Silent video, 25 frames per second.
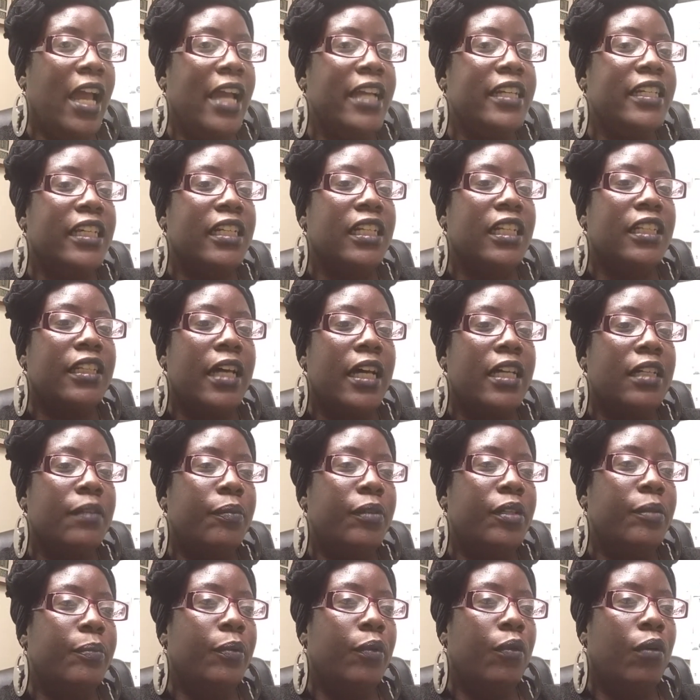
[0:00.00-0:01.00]
and then a lot
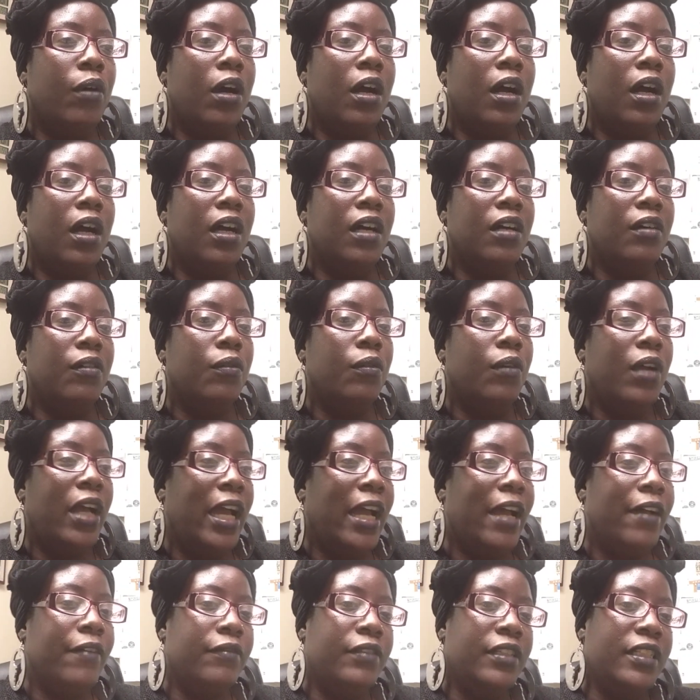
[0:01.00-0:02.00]
of people
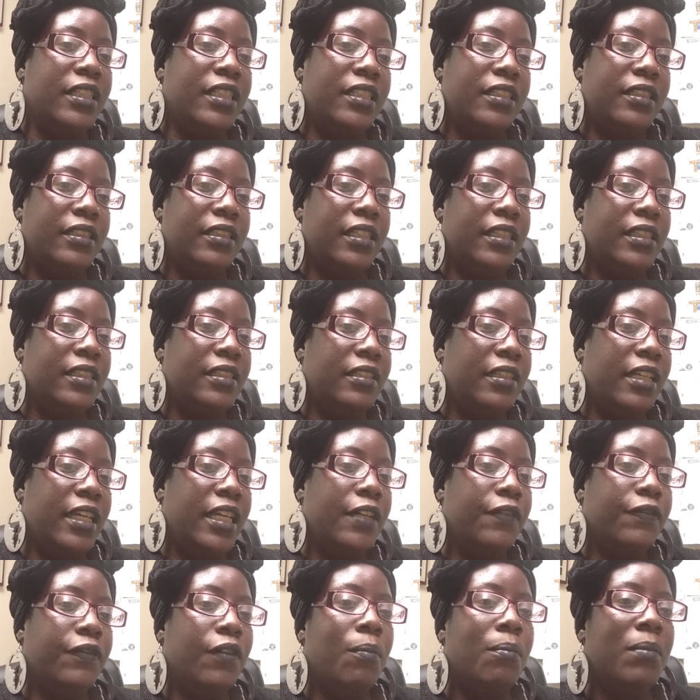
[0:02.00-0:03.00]
have this
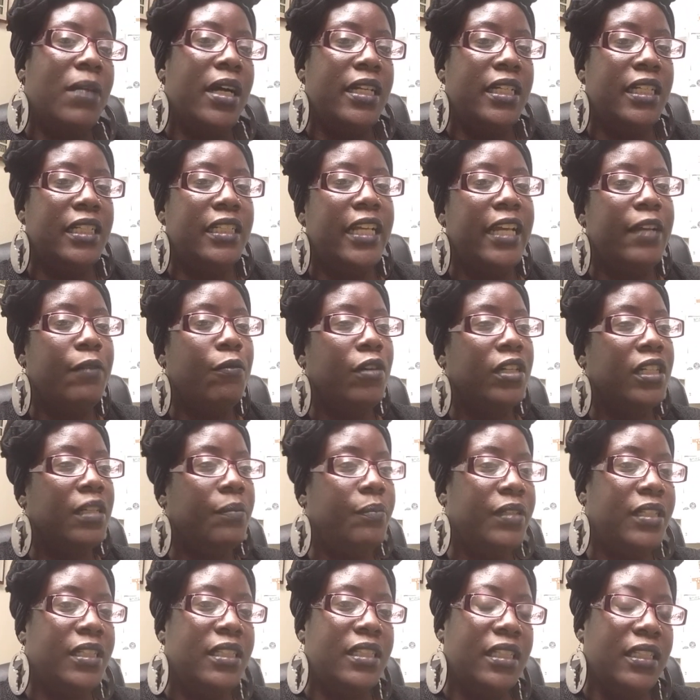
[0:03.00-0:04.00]
thing for money. They want
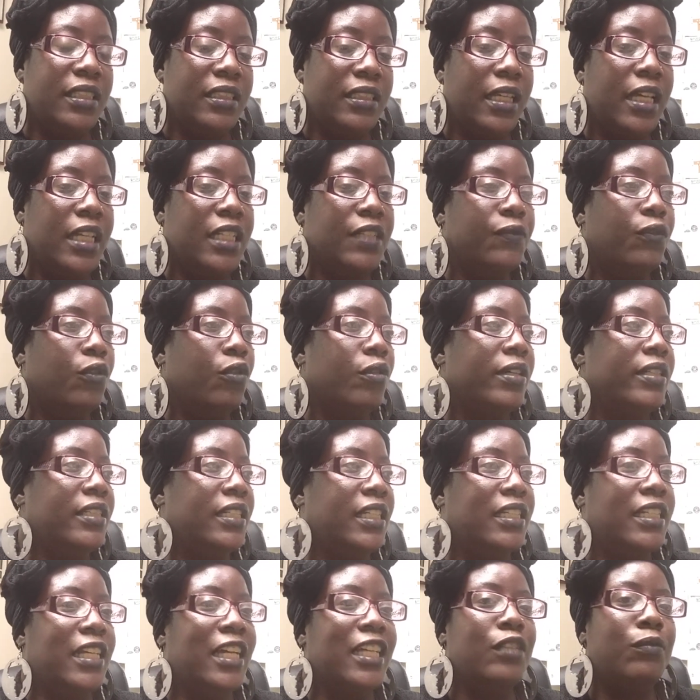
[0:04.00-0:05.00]
to be successful, and
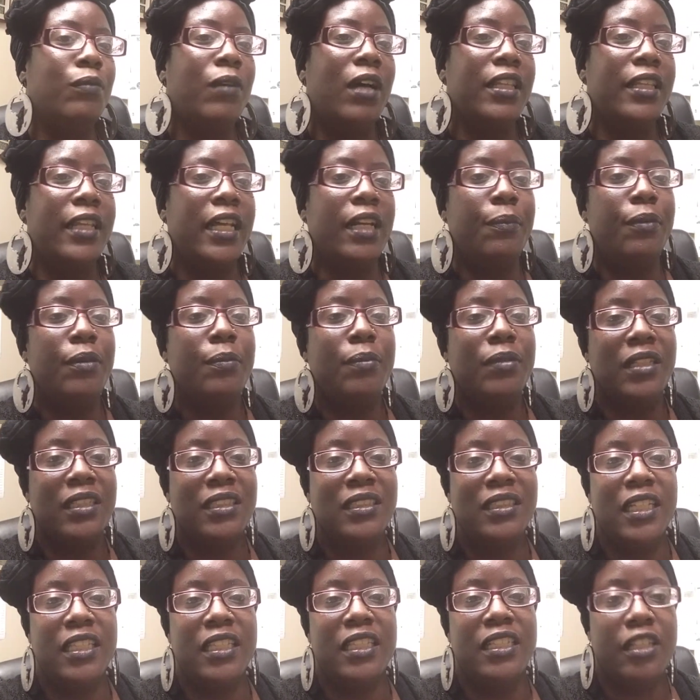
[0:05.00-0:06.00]
then that's why a lot of people are
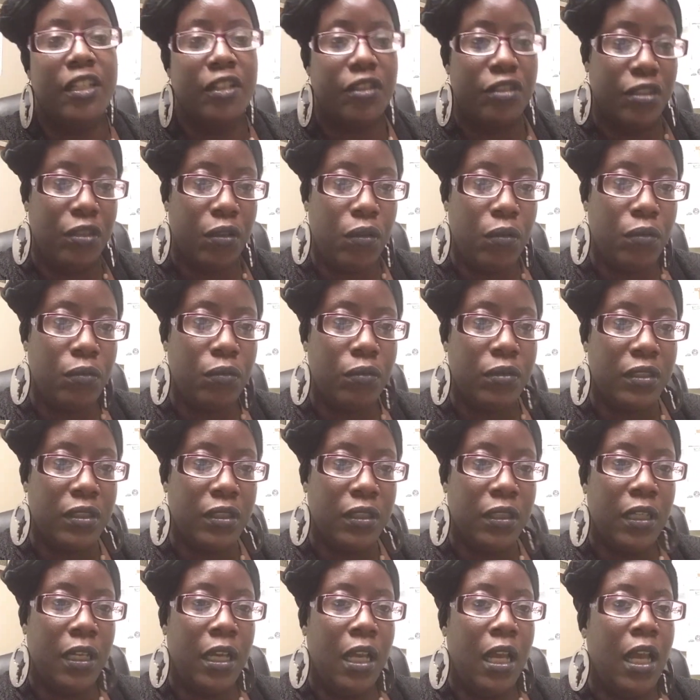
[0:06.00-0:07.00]
selling their
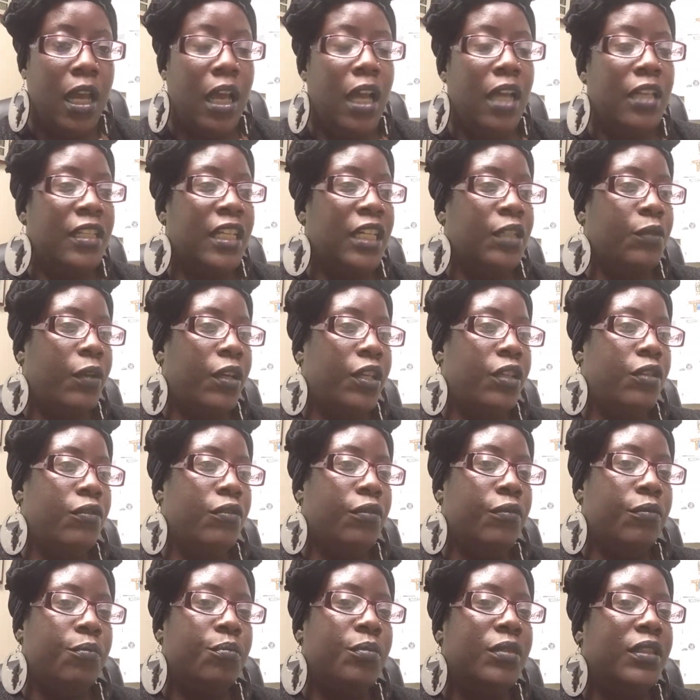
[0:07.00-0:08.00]
souls. That's why
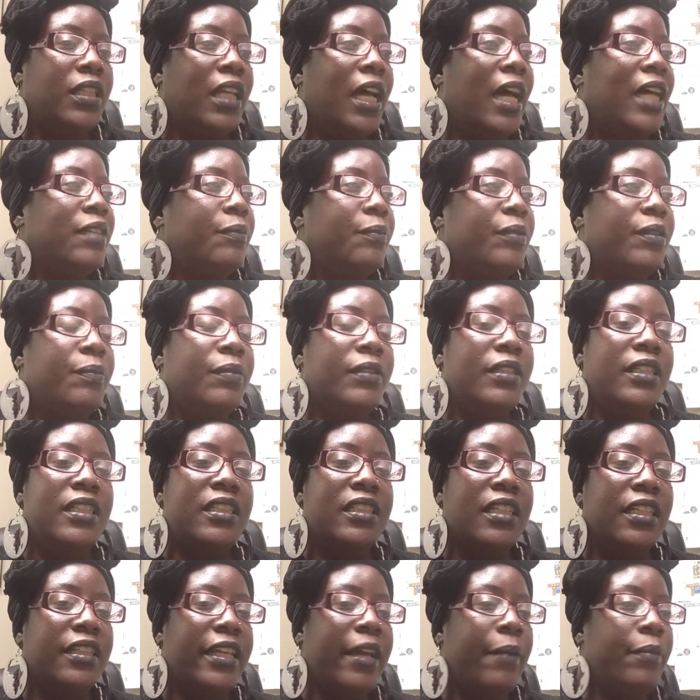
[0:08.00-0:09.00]
a lot of people,
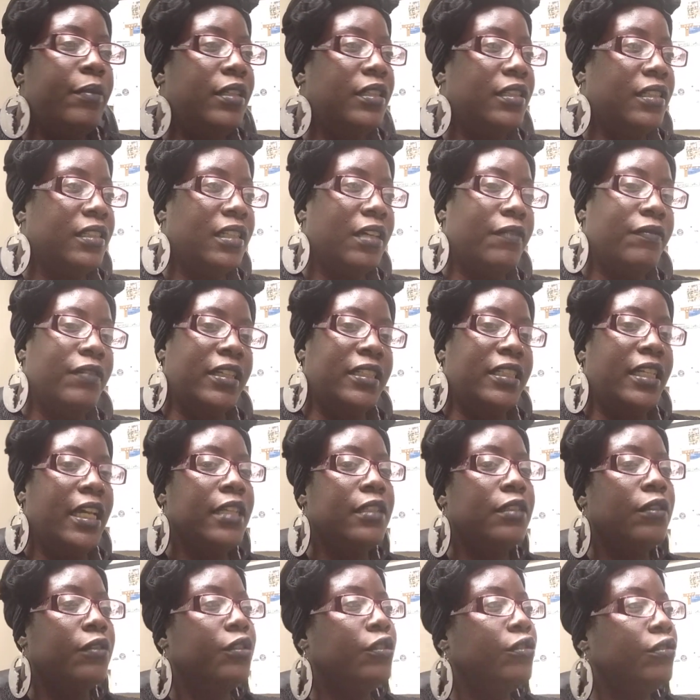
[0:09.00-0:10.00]
these celebrities and stuff like
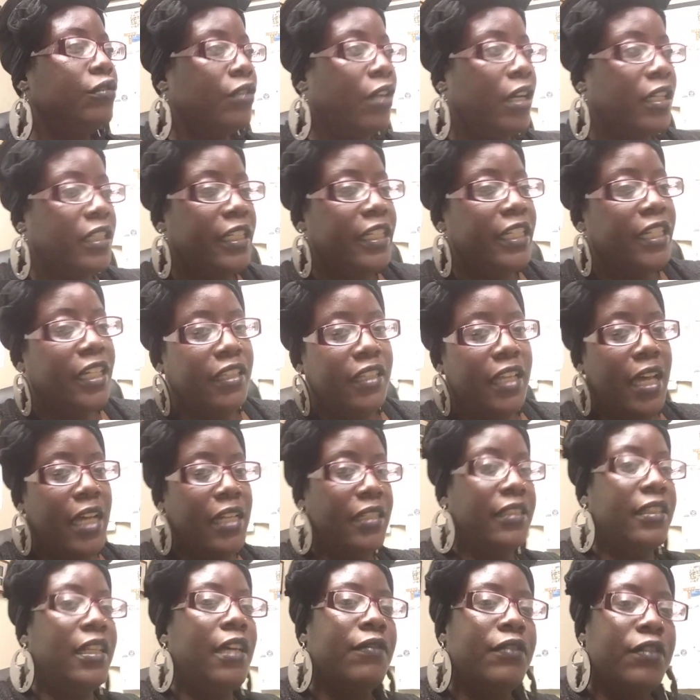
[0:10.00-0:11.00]
that. So you start to hear a
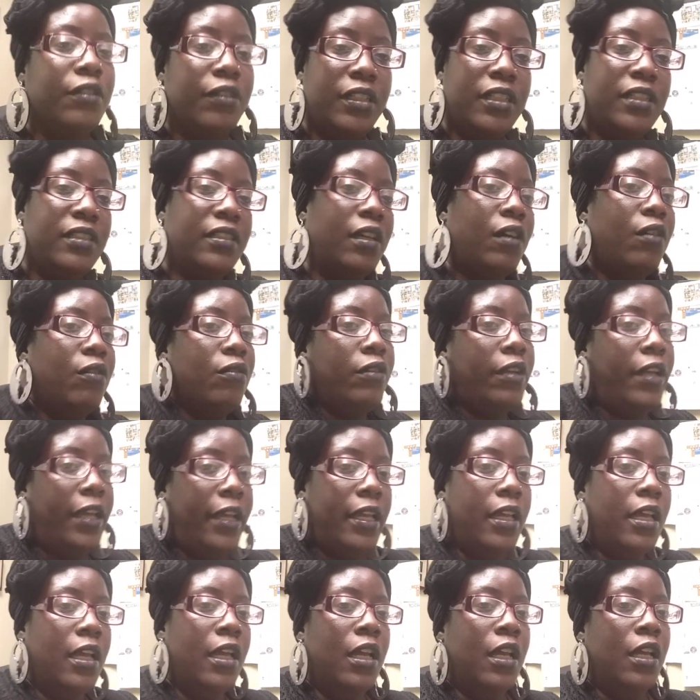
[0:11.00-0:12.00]
lot of stuff. So he said,
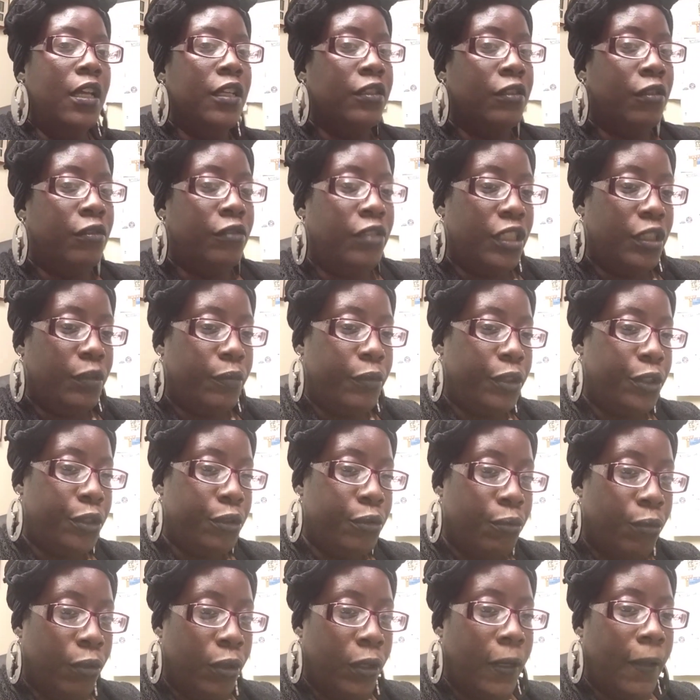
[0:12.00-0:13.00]
okay, so this
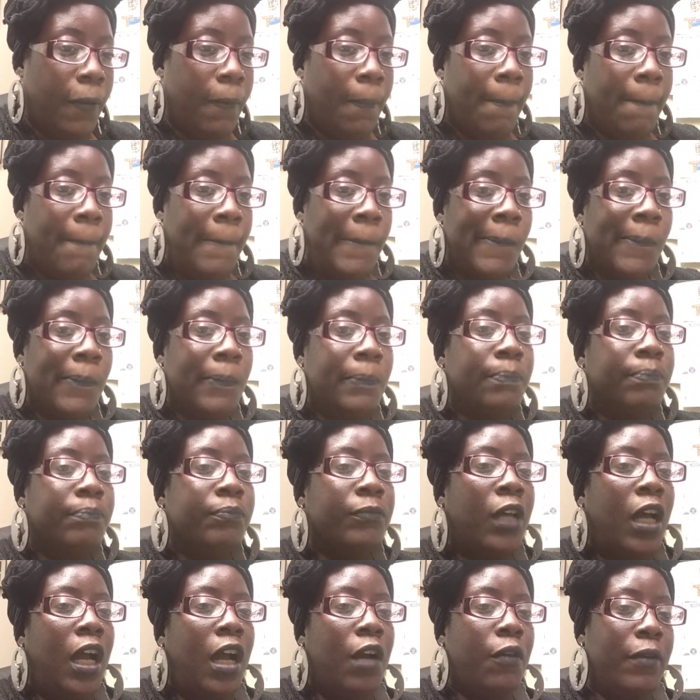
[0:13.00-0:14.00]
what you want.
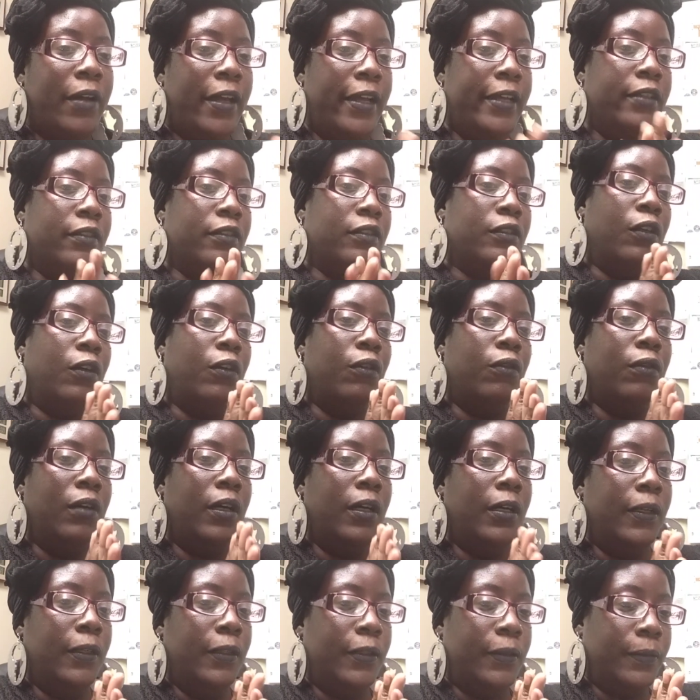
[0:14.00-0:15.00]
All right.
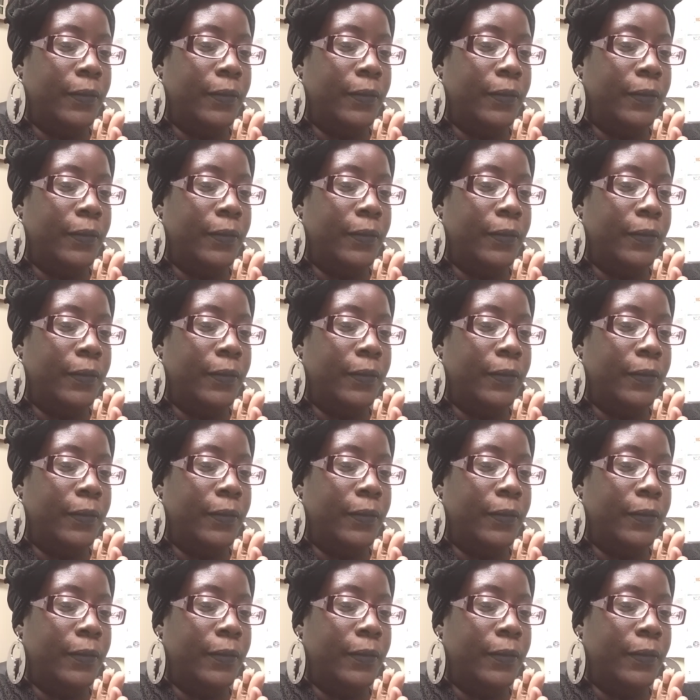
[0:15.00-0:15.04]
So